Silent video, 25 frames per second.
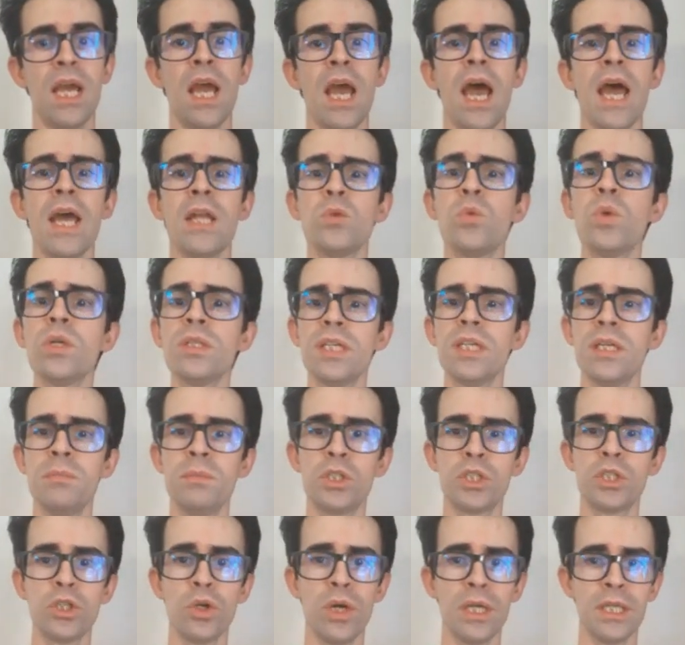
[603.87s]
and what I'm
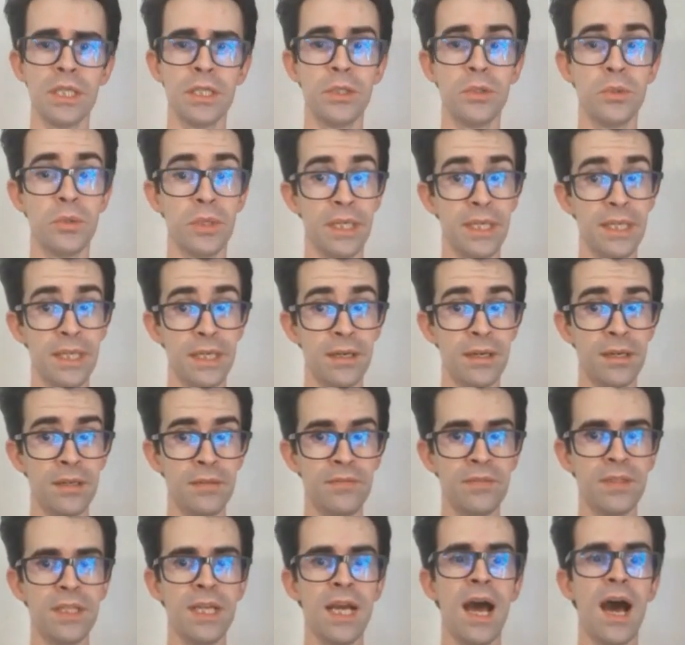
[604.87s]
showing you here
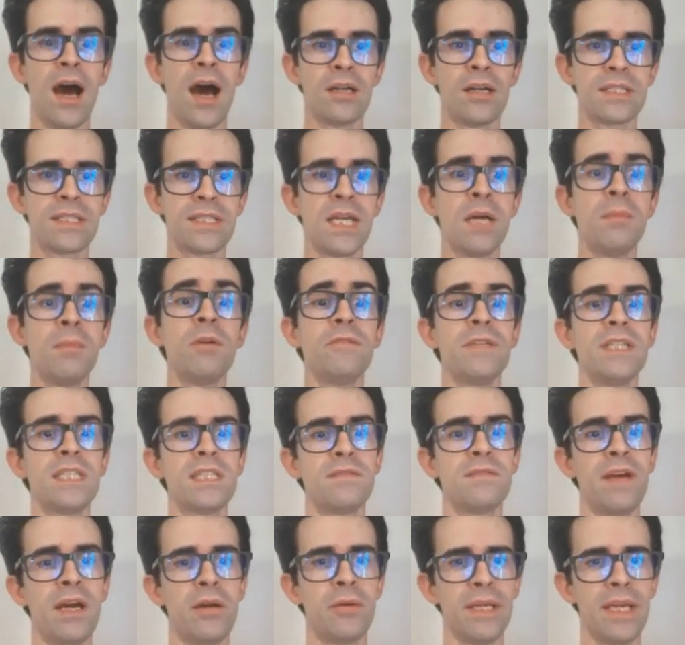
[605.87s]
are some of its
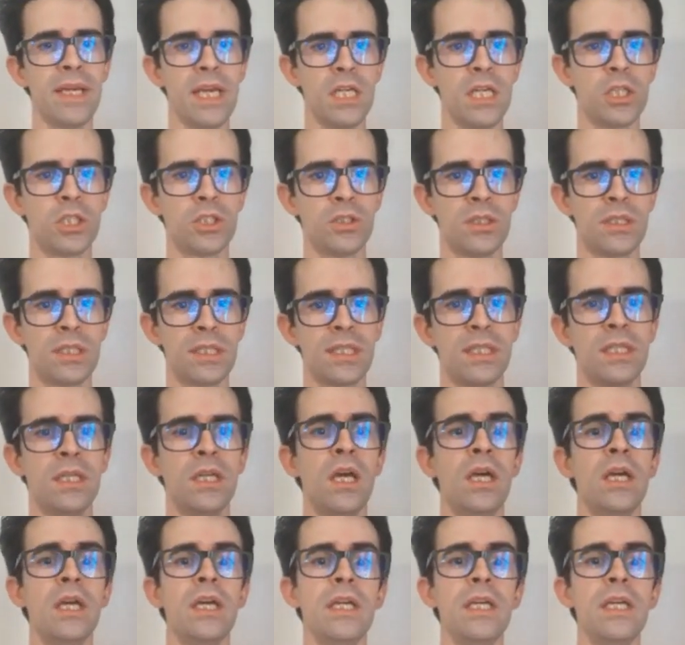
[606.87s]
variations,
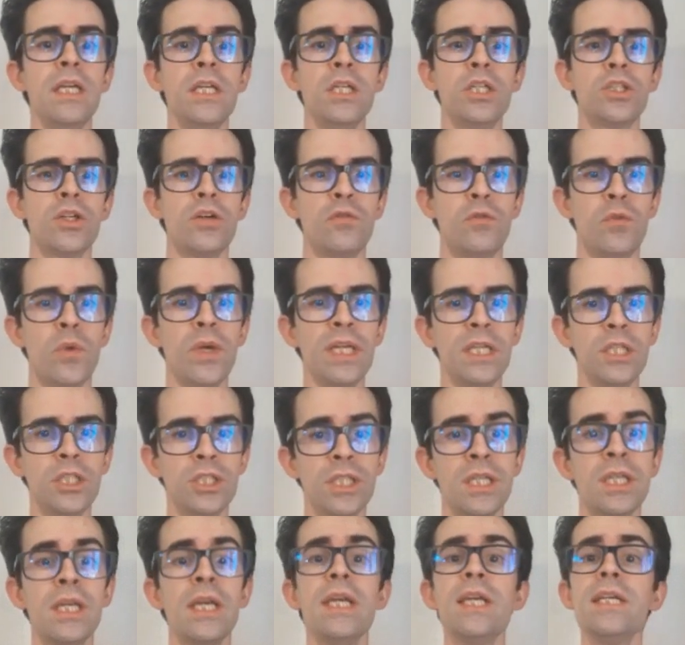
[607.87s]
each of
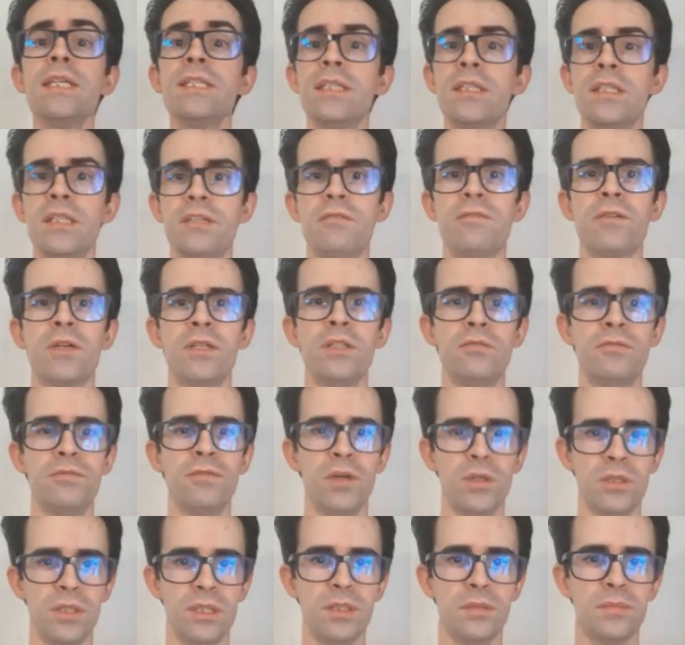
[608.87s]
which is a different
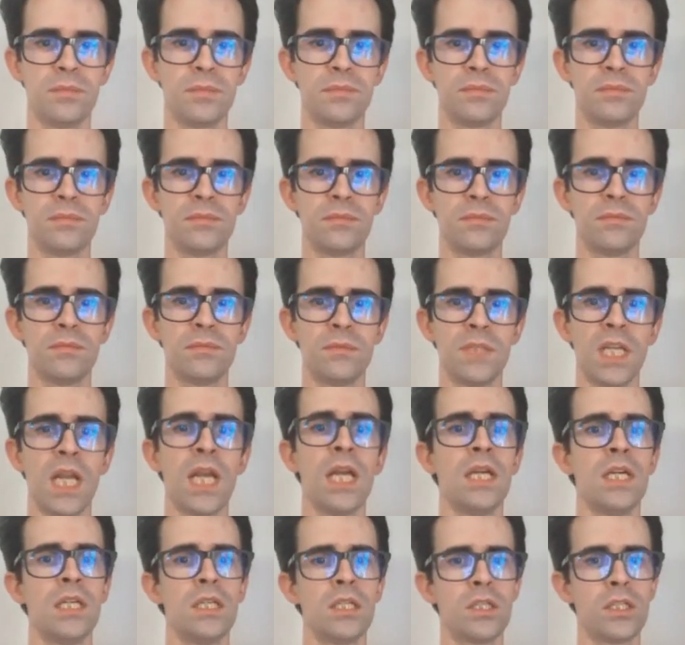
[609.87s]
font.
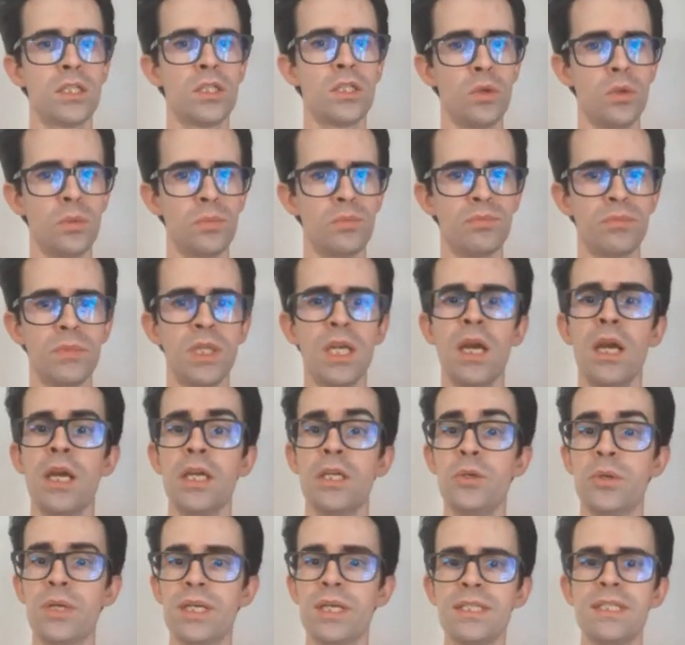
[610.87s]
So,
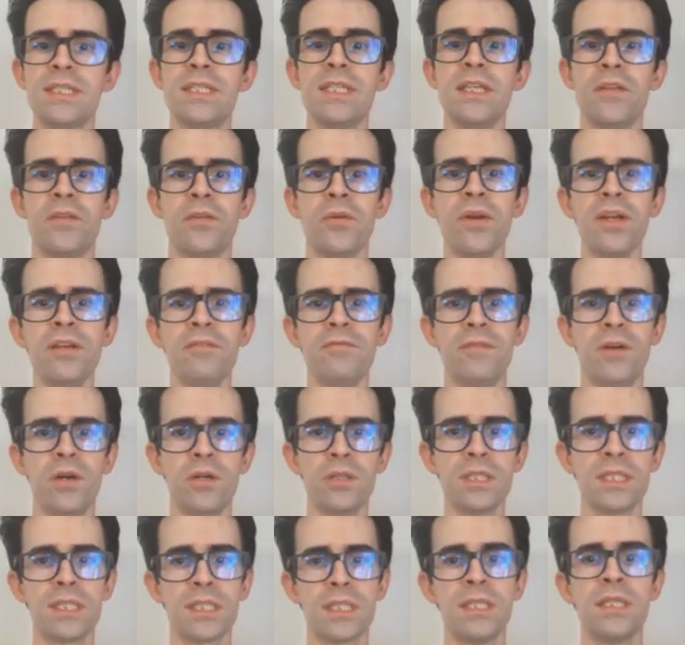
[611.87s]
you can see 3
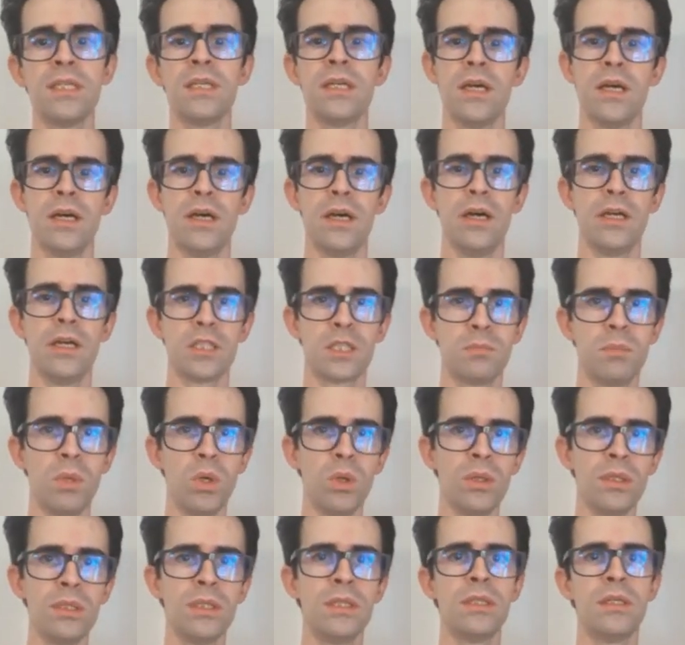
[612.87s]
fonts, a
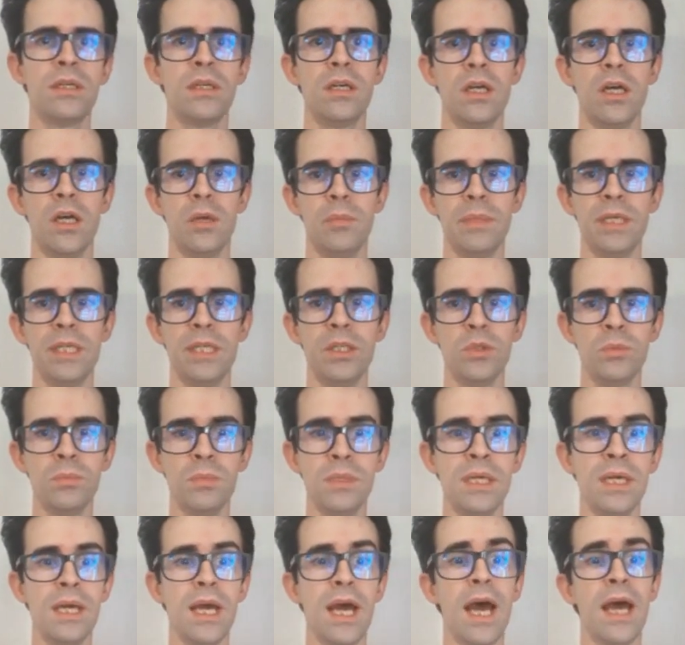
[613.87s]
small, a
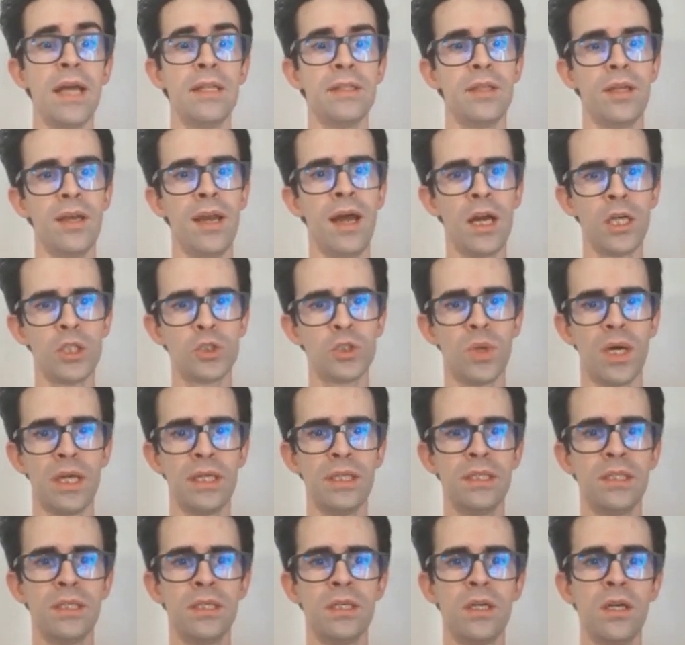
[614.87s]
medium, and a large
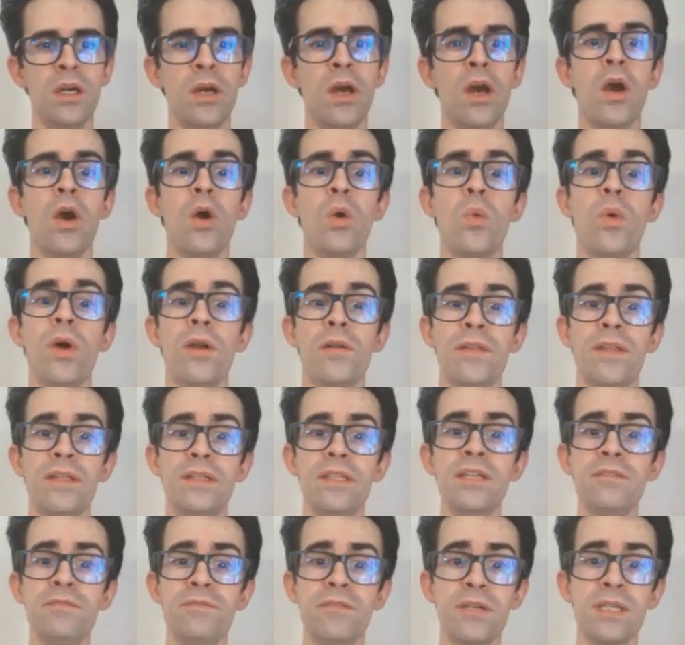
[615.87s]
one, where the
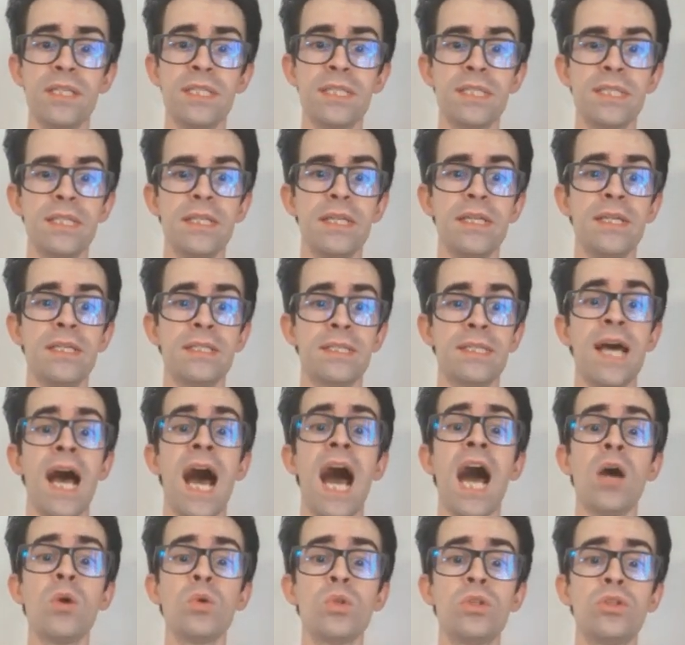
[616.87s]
difference is
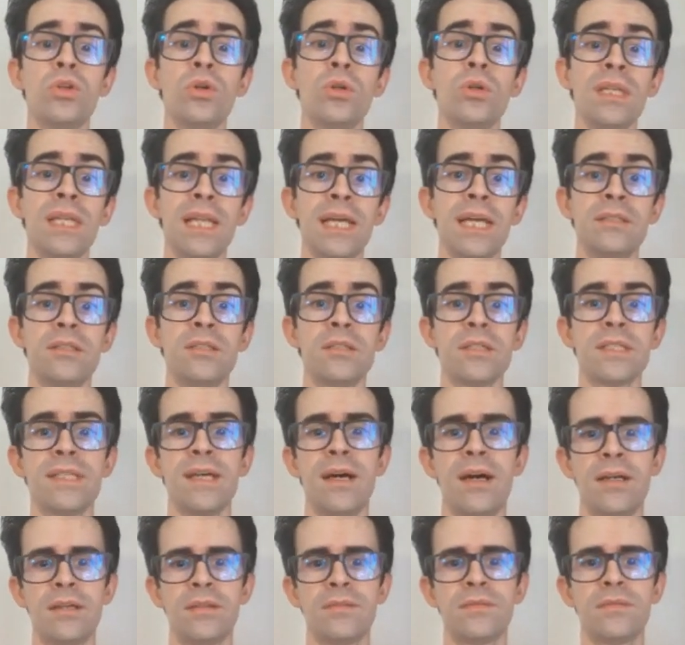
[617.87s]
how tall letters
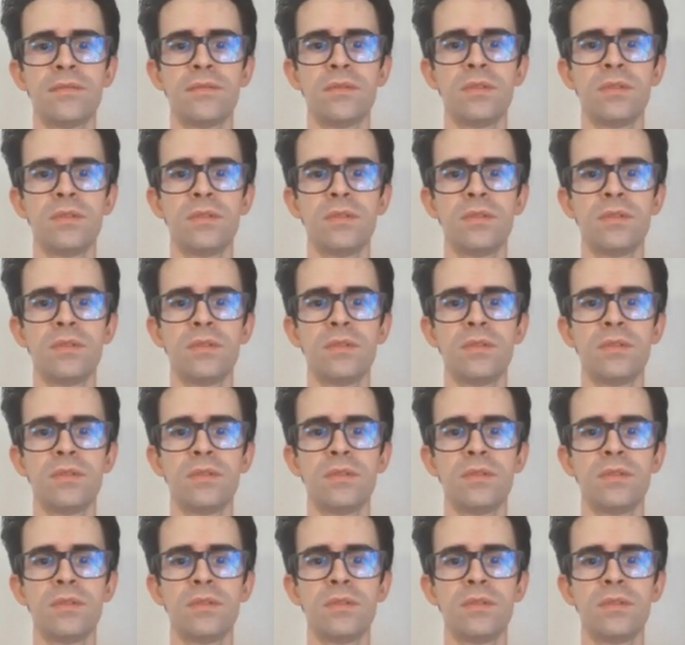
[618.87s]
are,